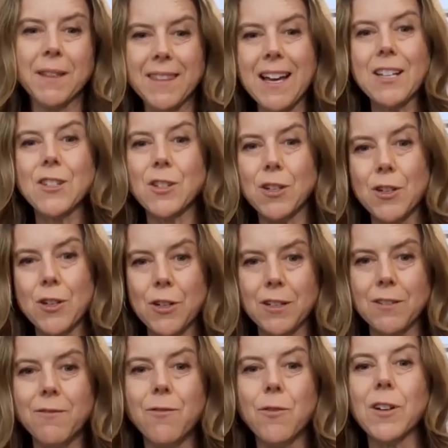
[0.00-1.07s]
but that's
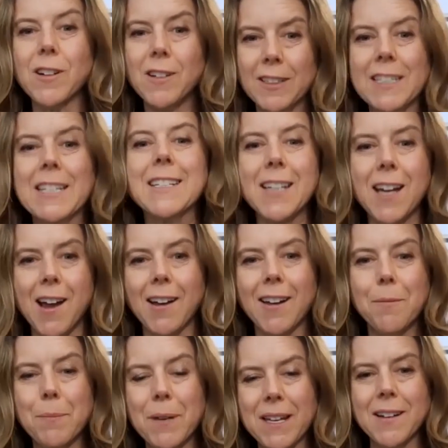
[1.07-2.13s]
good for clean
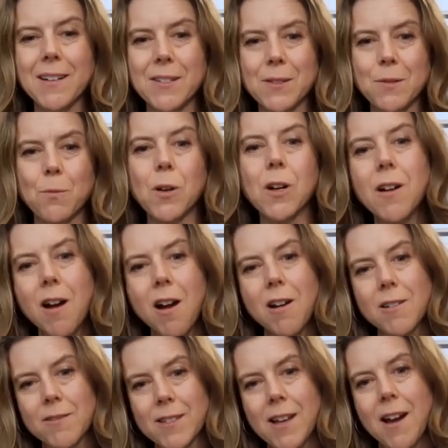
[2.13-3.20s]
tech because we're
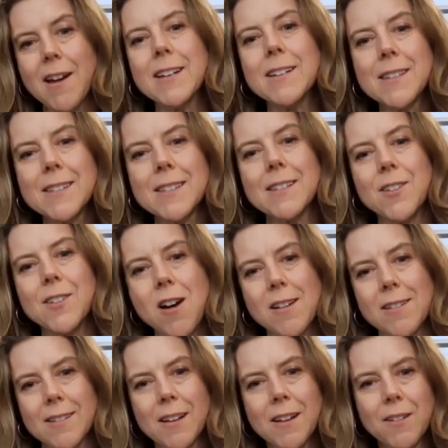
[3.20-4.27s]
hard science,
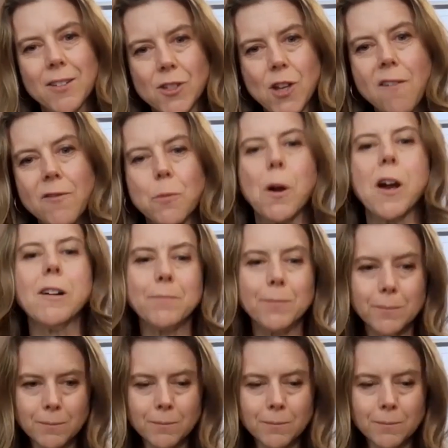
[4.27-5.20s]
not software.